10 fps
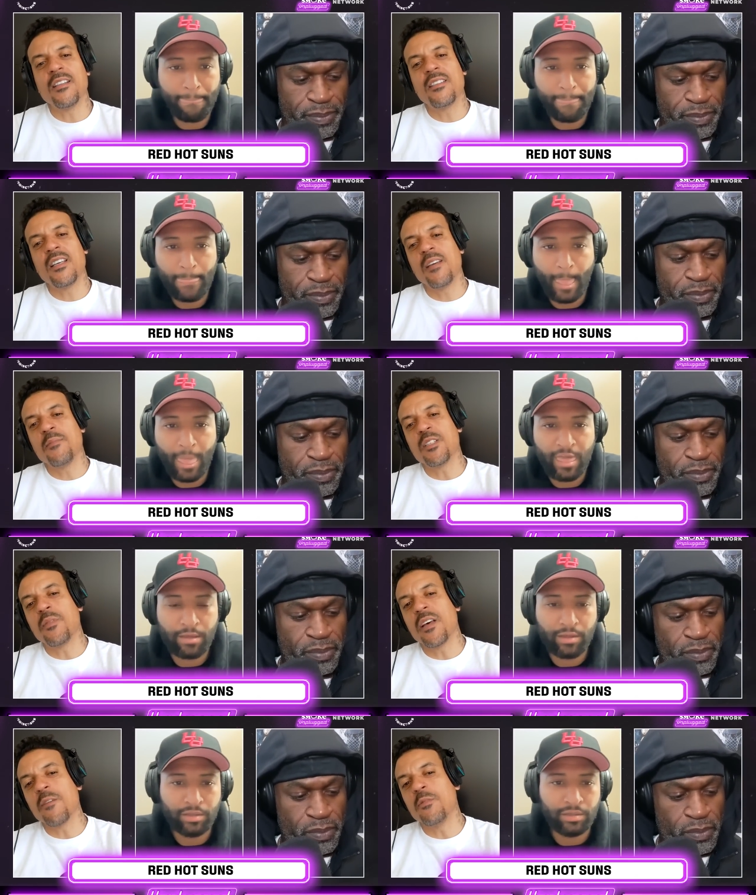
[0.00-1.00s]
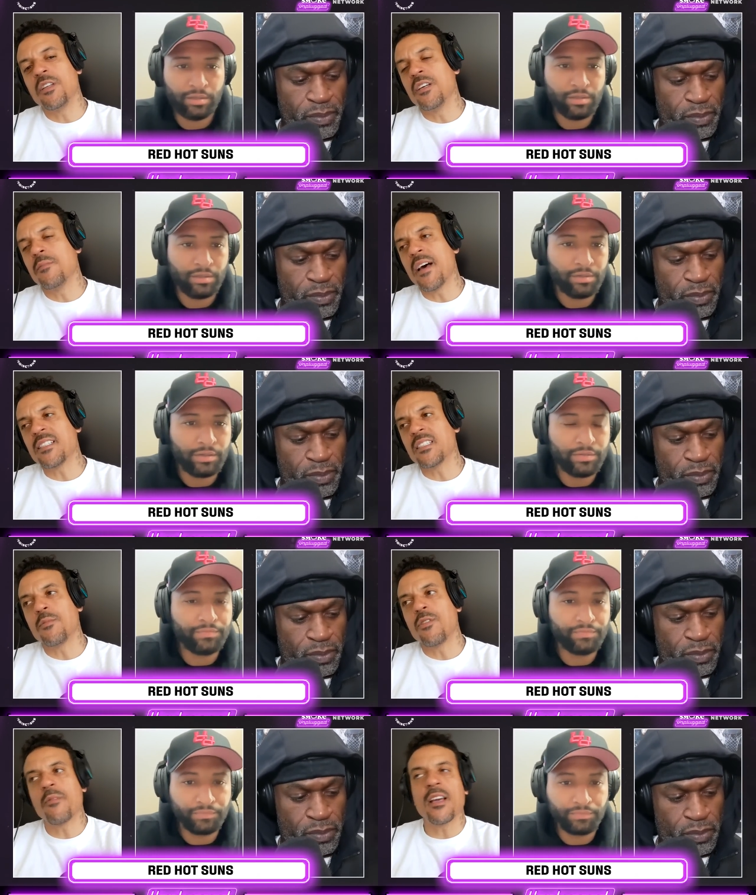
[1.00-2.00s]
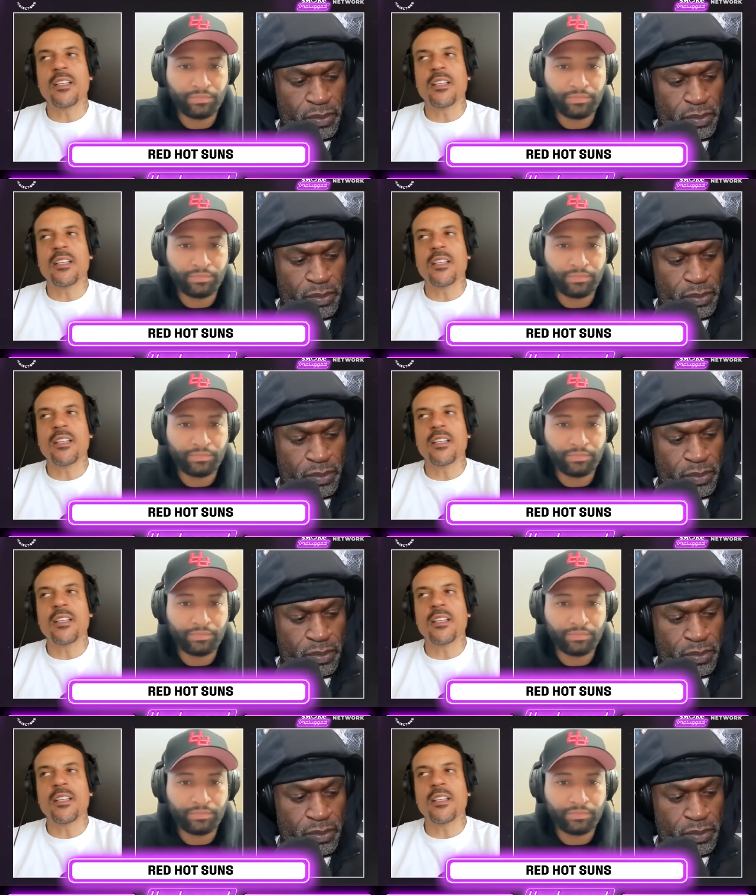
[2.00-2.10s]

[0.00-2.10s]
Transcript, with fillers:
Speaker 1: team that's playing really good basketball right